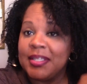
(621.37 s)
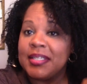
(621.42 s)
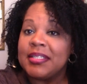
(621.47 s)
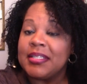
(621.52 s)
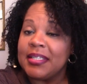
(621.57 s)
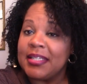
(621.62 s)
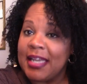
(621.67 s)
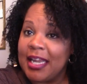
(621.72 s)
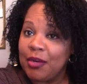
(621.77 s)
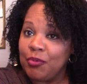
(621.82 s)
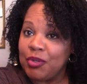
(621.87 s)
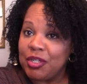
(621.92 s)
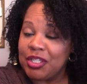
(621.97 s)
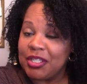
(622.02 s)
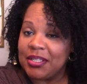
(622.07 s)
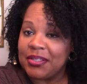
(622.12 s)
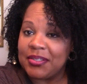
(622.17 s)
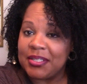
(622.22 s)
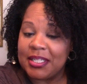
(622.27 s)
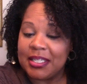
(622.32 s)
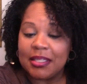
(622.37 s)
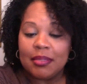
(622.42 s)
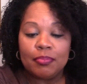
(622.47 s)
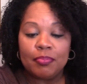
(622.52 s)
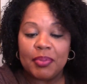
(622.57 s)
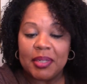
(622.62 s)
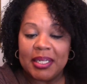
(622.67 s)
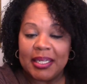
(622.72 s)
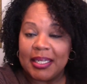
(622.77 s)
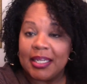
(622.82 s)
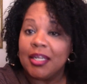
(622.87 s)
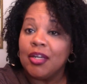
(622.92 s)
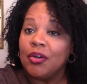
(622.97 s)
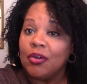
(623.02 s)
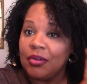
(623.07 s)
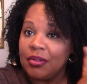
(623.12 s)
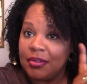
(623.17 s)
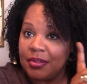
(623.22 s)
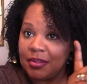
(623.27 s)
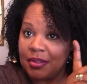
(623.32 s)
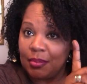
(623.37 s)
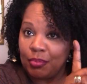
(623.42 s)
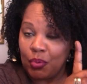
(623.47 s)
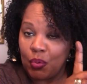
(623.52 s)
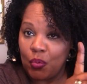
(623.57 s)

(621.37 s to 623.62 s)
Today we just did B, number